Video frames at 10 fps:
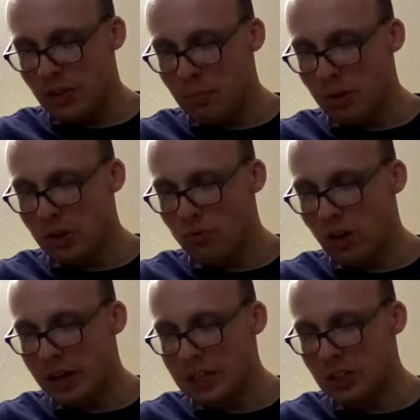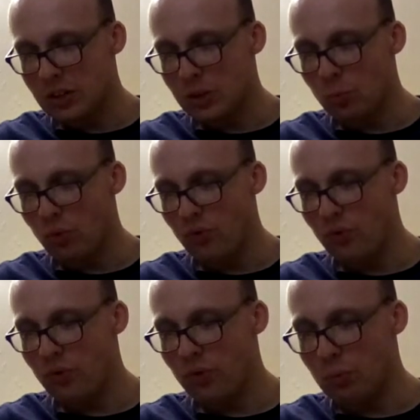but the righteous
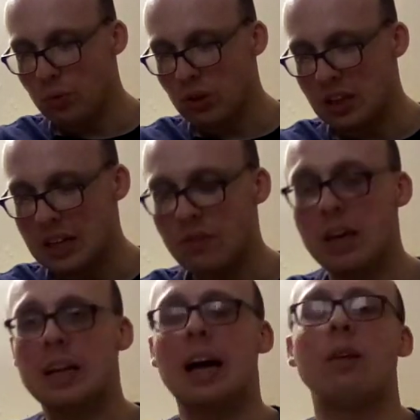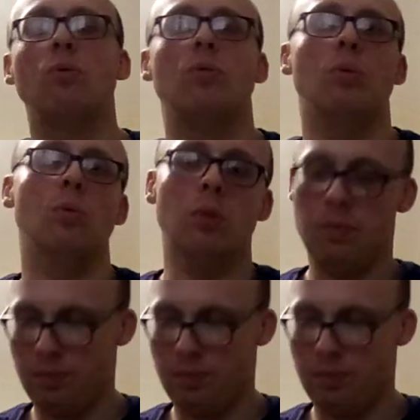will see their downfall.